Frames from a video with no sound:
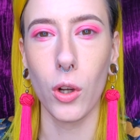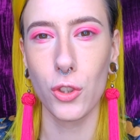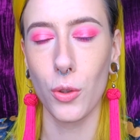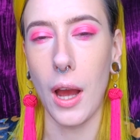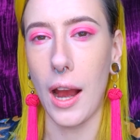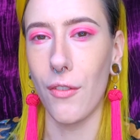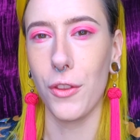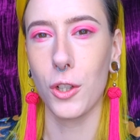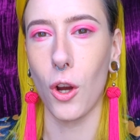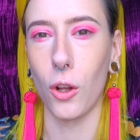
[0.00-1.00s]
want to
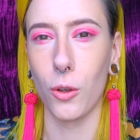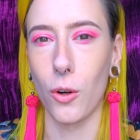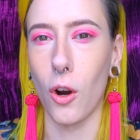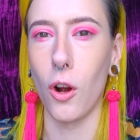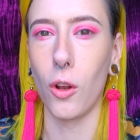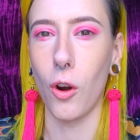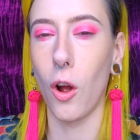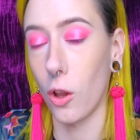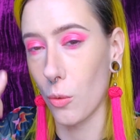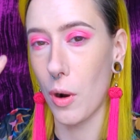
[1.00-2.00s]
have the color
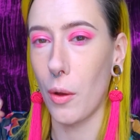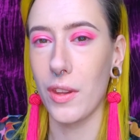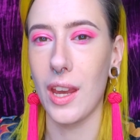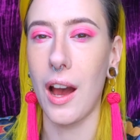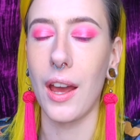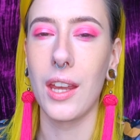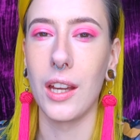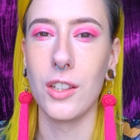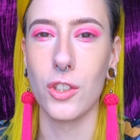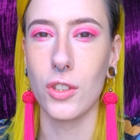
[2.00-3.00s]
all around the eye
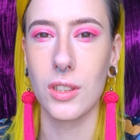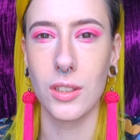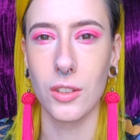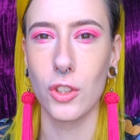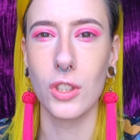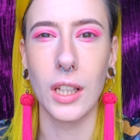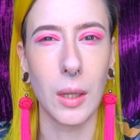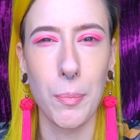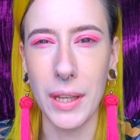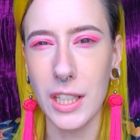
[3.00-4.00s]
and just
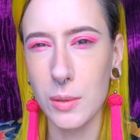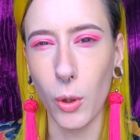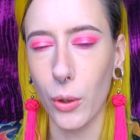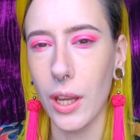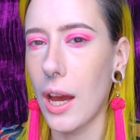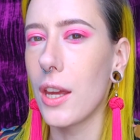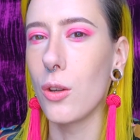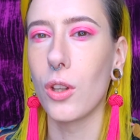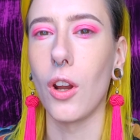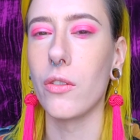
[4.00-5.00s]
like a pink smoky eye,
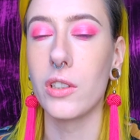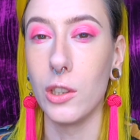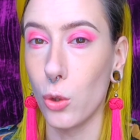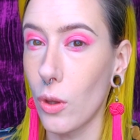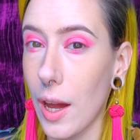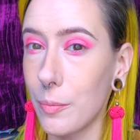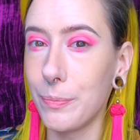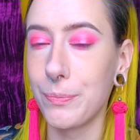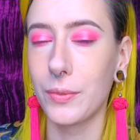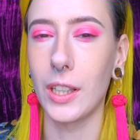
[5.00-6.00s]
you can obviously do that.
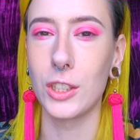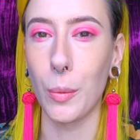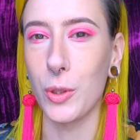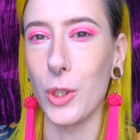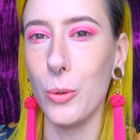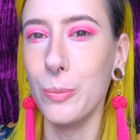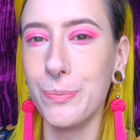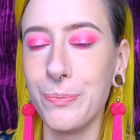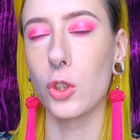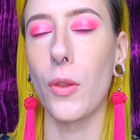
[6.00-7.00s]
That's up to you.
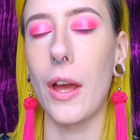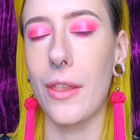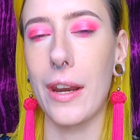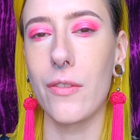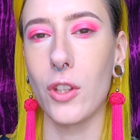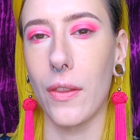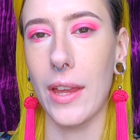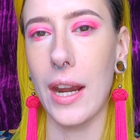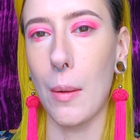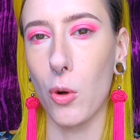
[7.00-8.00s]
So now that I've done
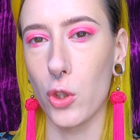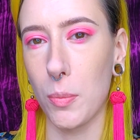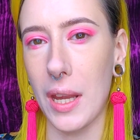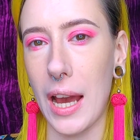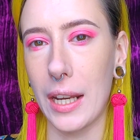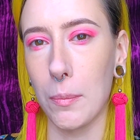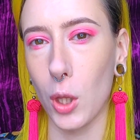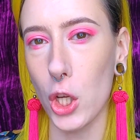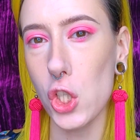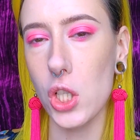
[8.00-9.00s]
that, I'm going to be adding
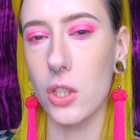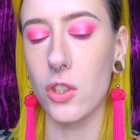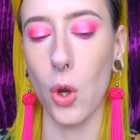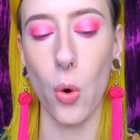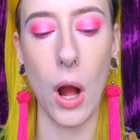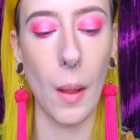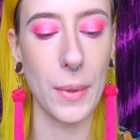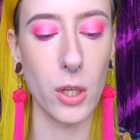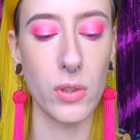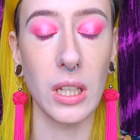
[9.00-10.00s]
blush. So I'll
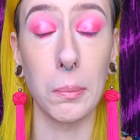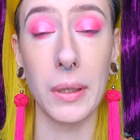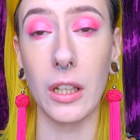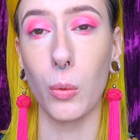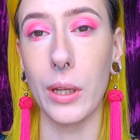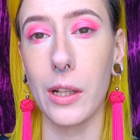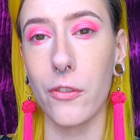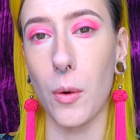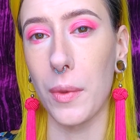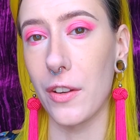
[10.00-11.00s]
be using Pinwheel
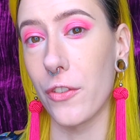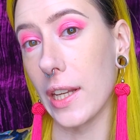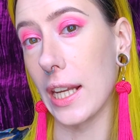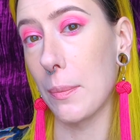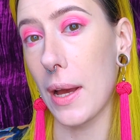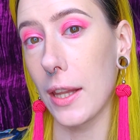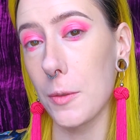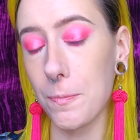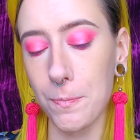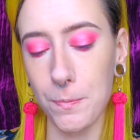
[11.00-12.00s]
from the Infinity palette.